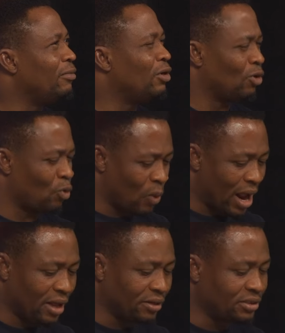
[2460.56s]

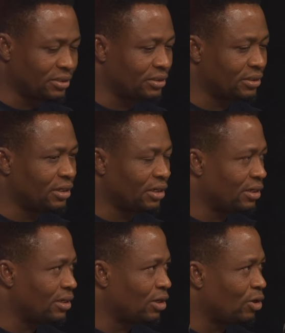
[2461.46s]
whilst
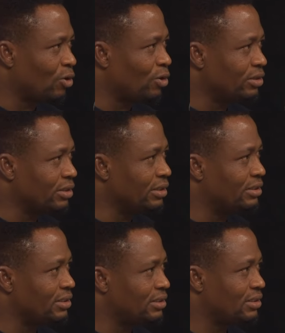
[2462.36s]
it
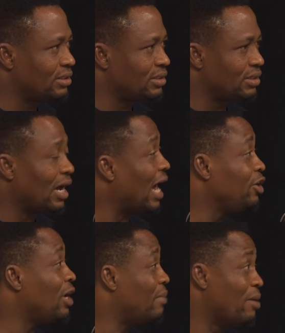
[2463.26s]
is, I knew
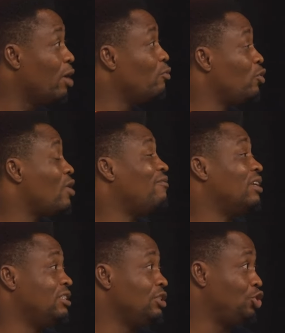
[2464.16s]
that my mom wouldn't have an
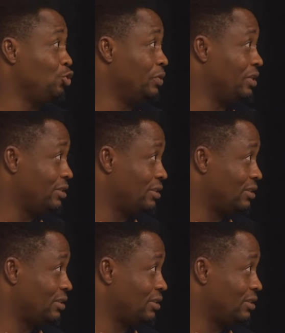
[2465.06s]
issue with it.